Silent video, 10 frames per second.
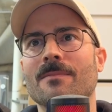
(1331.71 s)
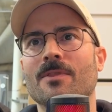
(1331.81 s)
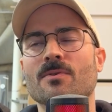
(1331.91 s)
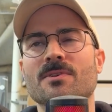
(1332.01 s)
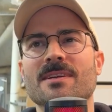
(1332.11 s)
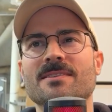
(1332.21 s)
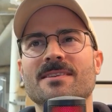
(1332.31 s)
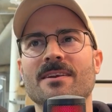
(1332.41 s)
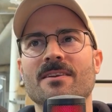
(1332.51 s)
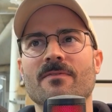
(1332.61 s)
There was an
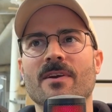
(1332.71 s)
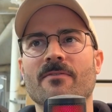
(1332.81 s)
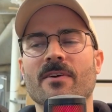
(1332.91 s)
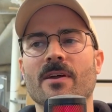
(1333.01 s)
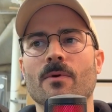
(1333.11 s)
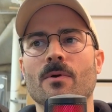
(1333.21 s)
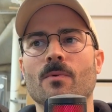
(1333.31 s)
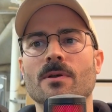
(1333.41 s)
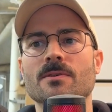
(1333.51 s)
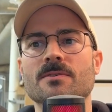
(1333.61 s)
incentive, and I forget what it
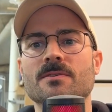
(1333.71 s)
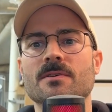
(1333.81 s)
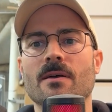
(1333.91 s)
was.